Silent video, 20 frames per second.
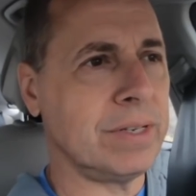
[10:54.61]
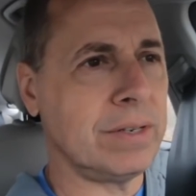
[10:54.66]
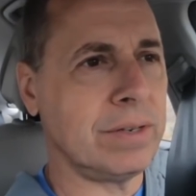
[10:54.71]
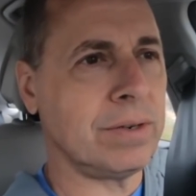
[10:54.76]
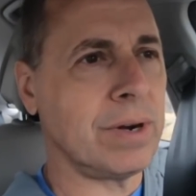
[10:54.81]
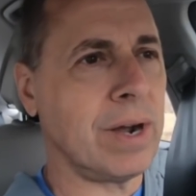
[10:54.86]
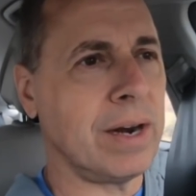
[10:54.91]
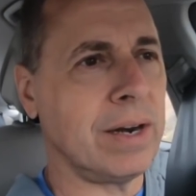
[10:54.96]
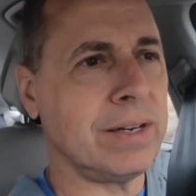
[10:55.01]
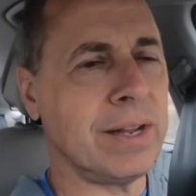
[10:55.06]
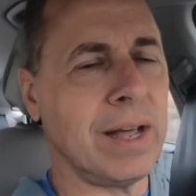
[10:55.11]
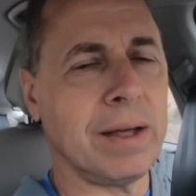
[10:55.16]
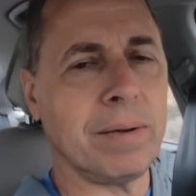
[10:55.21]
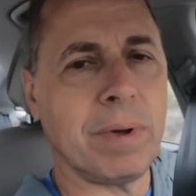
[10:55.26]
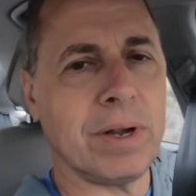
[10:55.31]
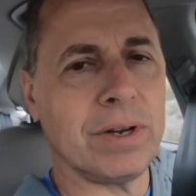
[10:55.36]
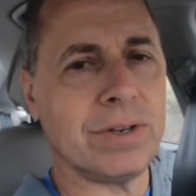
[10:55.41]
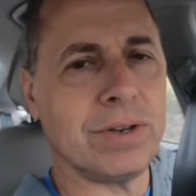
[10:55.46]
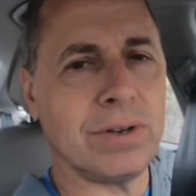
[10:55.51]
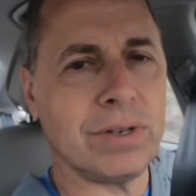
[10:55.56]
just try to
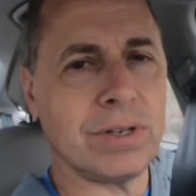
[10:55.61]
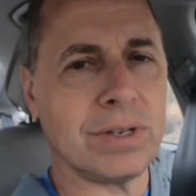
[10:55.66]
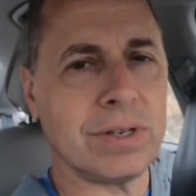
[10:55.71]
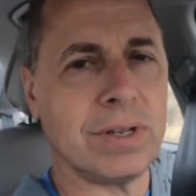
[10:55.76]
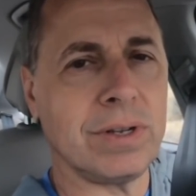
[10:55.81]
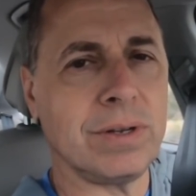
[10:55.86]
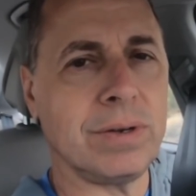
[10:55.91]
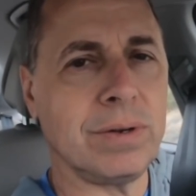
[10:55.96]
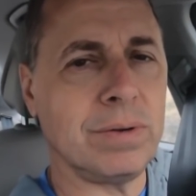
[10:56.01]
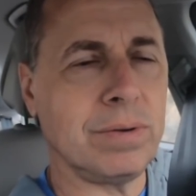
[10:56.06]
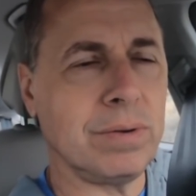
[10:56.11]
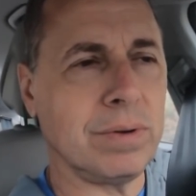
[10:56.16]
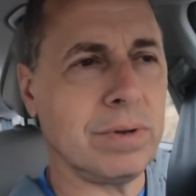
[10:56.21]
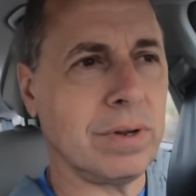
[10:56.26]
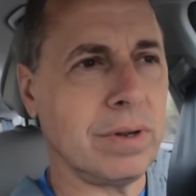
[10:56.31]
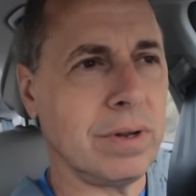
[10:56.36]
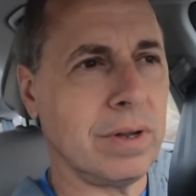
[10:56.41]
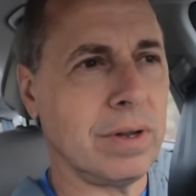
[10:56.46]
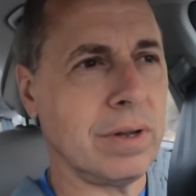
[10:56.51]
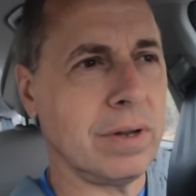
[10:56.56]
take measures
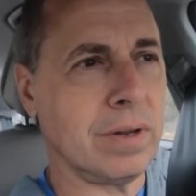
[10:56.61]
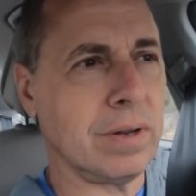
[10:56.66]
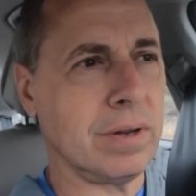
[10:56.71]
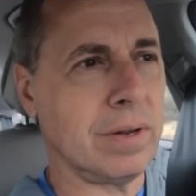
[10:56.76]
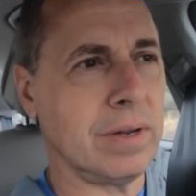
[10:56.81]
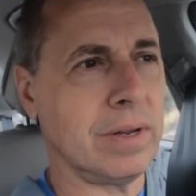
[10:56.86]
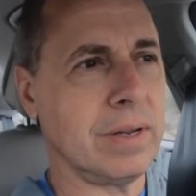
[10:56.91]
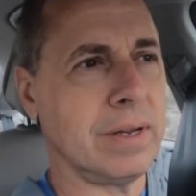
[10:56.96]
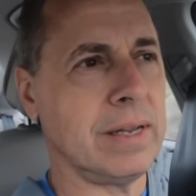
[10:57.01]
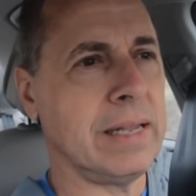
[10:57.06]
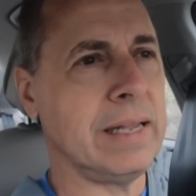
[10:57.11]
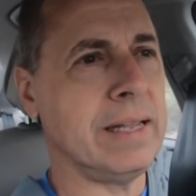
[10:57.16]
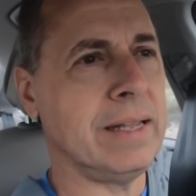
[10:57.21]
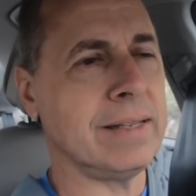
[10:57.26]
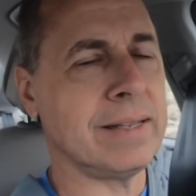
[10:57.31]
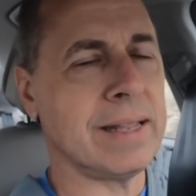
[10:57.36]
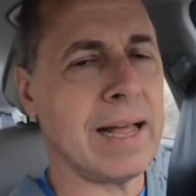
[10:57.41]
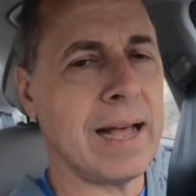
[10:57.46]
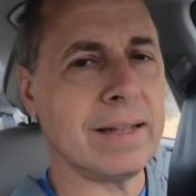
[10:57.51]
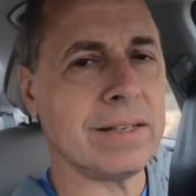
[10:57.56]
to
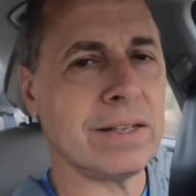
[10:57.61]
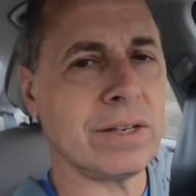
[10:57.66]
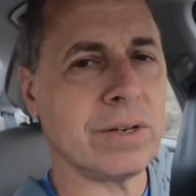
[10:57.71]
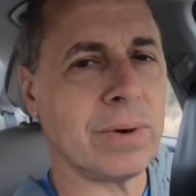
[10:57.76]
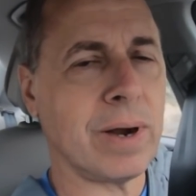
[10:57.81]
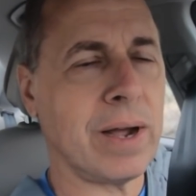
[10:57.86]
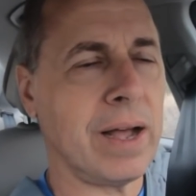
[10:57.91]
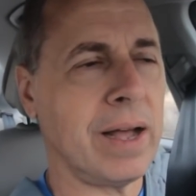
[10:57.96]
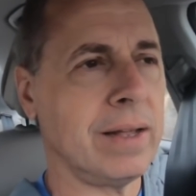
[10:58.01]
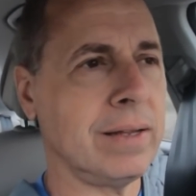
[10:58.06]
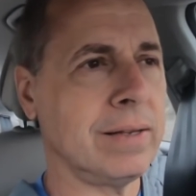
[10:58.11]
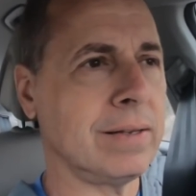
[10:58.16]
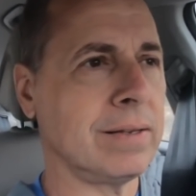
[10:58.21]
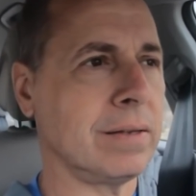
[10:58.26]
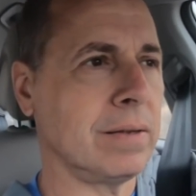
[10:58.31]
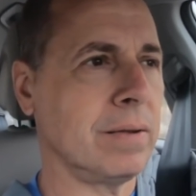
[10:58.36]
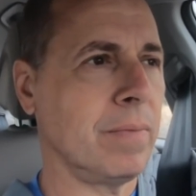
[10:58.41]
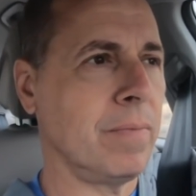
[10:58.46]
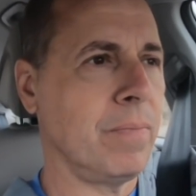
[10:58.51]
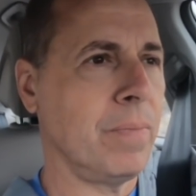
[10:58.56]
ease that
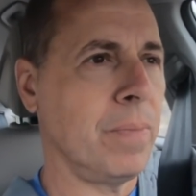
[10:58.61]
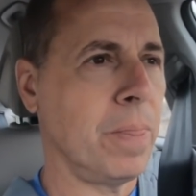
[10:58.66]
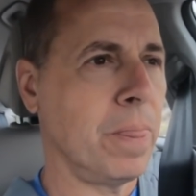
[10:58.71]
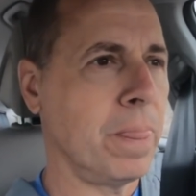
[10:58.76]
stress.